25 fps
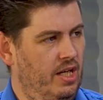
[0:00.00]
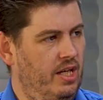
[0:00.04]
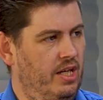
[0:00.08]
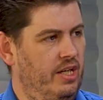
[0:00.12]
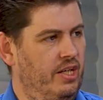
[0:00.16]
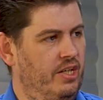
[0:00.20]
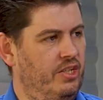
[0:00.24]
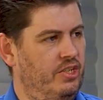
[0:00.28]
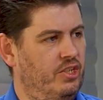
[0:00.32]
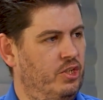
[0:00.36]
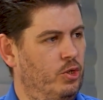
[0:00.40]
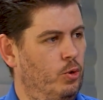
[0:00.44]

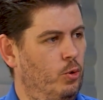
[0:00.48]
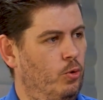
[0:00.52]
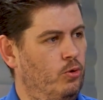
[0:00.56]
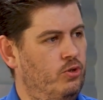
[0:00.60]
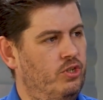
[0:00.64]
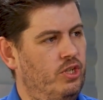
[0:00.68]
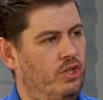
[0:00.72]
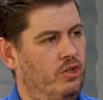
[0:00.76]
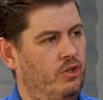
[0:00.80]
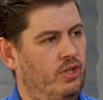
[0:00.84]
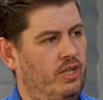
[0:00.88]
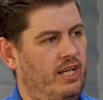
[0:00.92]
It is an
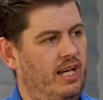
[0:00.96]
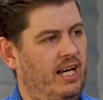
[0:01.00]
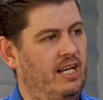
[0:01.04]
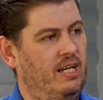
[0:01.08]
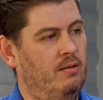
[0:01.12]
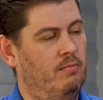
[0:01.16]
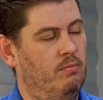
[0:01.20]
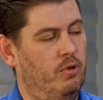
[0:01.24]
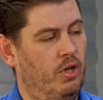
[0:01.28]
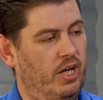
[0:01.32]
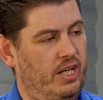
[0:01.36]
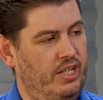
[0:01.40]
auto
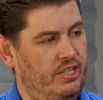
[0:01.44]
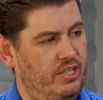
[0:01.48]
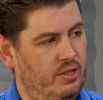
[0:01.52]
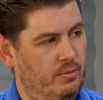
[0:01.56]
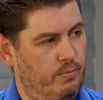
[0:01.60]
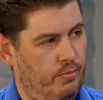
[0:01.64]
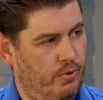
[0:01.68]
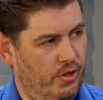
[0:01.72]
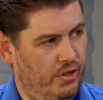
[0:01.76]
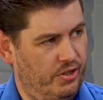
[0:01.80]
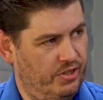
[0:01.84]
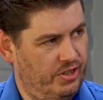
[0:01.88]

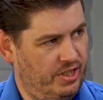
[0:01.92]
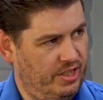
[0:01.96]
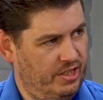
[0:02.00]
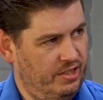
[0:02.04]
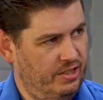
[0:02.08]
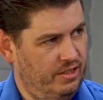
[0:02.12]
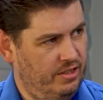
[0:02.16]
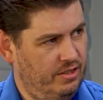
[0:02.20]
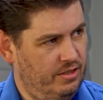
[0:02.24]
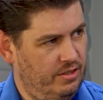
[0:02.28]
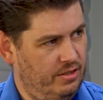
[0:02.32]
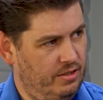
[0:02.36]
calibration
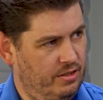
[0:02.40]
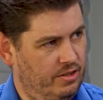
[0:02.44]
process,